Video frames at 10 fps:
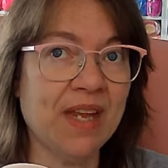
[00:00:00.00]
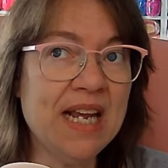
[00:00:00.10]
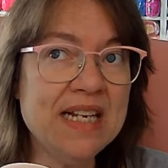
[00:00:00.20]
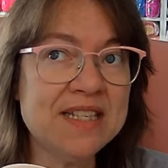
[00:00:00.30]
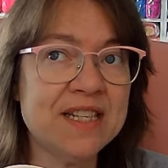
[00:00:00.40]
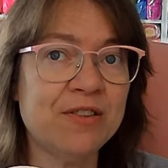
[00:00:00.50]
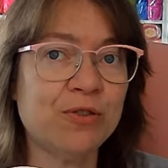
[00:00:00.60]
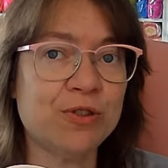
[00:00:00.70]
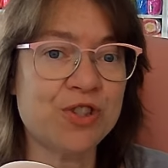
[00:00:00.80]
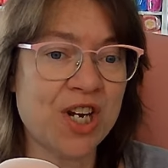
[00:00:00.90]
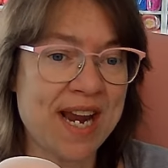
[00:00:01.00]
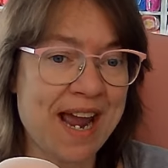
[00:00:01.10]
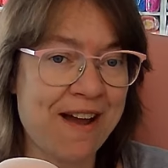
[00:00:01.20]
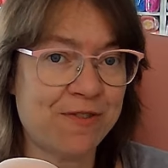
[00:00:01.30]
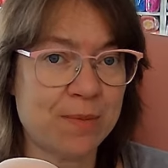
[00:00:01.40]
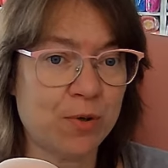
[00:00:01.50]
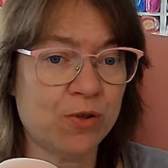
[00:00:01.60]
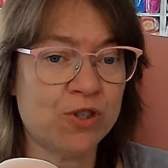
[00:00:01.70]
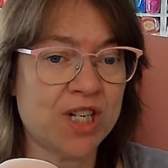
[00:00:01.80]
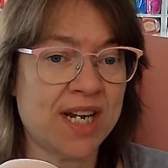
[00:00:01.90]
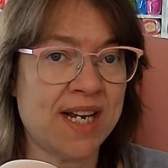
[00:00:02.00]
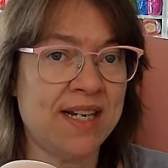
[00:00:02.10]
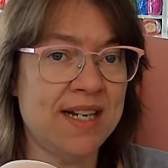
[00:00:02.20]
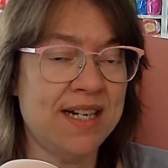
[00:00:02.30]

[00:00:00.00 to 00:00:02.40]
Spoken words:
single crochet, half double crochet